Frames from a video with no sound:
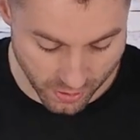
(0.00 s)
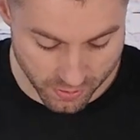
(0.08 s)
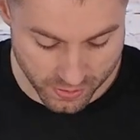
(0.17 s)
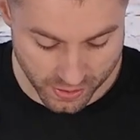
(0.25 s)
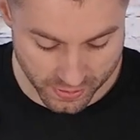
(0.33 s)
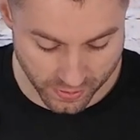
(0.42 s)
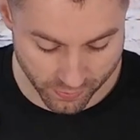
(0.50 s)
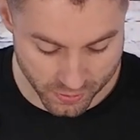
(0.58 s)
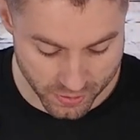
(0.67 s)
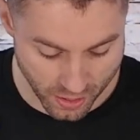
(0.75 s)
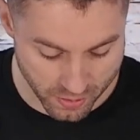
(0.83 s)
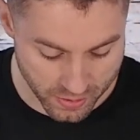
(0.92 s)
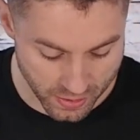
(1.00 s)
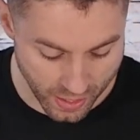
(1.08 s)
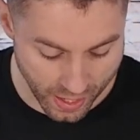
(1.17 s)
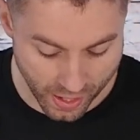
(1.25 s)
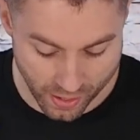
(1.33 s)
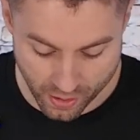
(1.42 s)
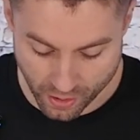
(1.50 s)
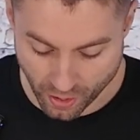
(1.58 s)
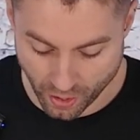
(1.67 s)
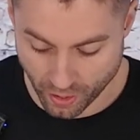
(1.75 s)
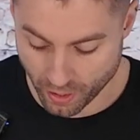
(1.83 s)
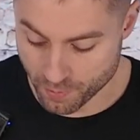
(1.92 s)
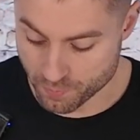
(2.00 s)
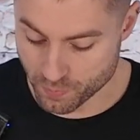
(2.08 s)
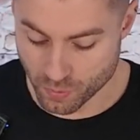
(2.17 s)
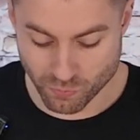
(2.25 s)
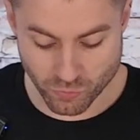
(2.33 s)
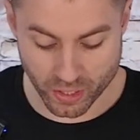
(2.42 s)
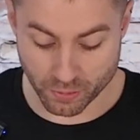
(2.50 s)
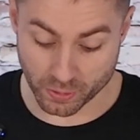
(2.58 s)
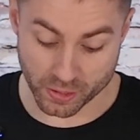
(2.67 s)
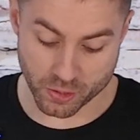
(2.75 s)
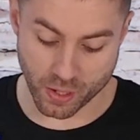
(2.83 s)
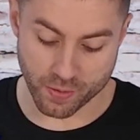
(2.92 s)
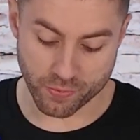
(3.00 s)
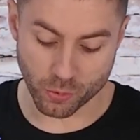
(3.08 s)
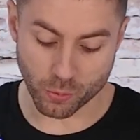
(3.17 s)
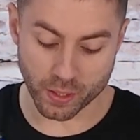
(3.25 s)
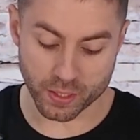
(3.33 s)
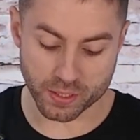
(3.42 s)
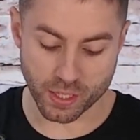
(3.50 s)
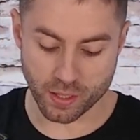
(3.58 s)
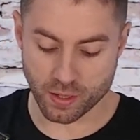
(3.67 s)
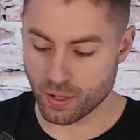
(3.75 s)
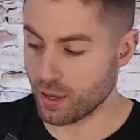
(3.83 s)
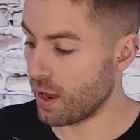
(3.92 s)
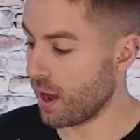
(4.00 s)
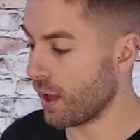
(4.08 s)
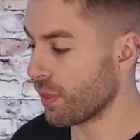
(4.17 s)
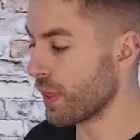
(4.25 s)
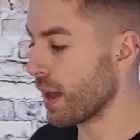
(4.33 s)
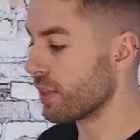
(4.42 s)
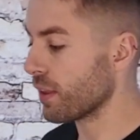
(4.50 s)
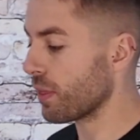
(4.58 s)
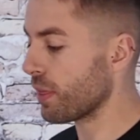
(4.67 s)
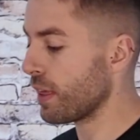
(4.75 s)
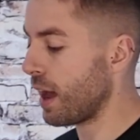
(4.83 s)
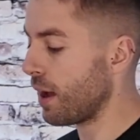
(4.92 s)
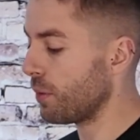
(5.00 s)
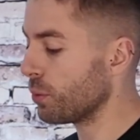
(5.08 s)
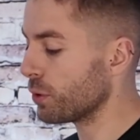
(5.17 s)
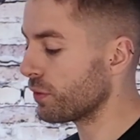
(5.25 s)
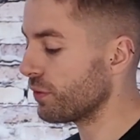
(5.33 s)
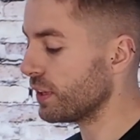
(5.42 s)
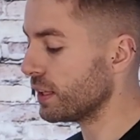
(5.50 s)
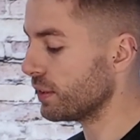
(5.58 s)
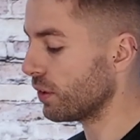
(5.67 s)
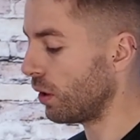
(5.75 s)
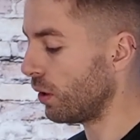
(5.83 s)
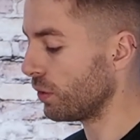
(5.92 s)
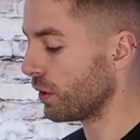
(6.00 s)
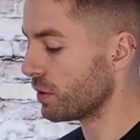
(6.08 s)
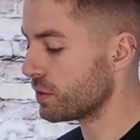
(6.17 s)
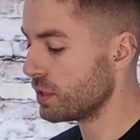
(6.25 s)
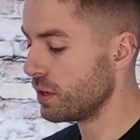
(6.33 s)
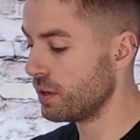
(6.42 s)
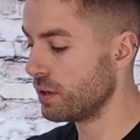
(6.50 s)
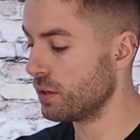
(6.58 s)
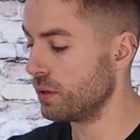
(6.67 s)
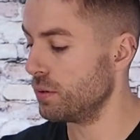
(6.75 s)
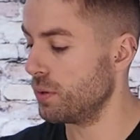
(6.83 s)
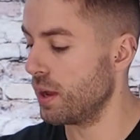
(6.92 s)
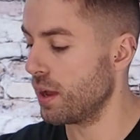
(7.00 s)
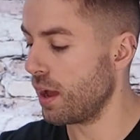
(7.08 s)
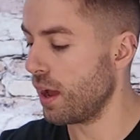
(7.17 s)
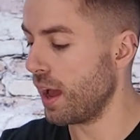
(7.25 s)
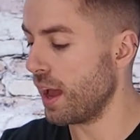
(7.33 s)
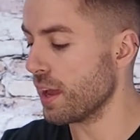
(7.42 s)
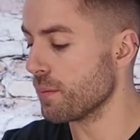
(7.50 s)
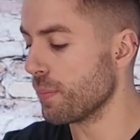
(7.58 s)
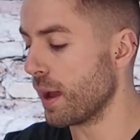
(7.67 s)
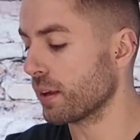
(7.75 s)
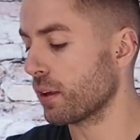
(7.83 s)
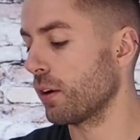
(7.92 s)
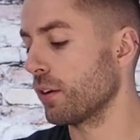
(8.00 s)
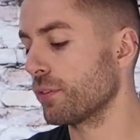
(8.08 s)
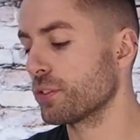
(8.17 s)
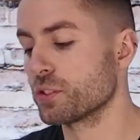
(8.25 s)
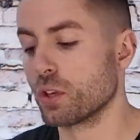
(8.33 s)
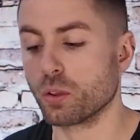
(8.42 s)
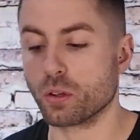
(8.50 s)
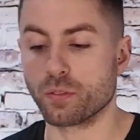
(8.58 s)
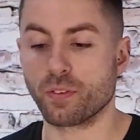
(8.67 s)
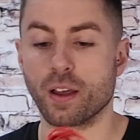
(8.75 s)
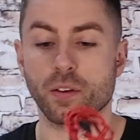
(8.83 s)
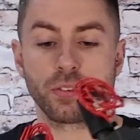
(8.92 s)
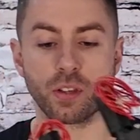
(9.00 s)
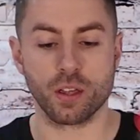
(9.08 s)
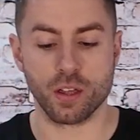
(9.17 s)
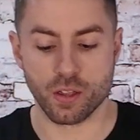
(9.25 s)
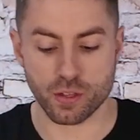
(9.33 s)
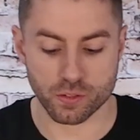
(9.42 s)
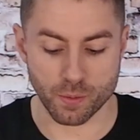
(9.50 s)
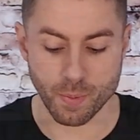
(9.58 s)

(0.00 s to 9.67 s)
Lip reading: so 6 different zones in there. Really straightforward. And then that would feed on to a bank of solenoid valves. So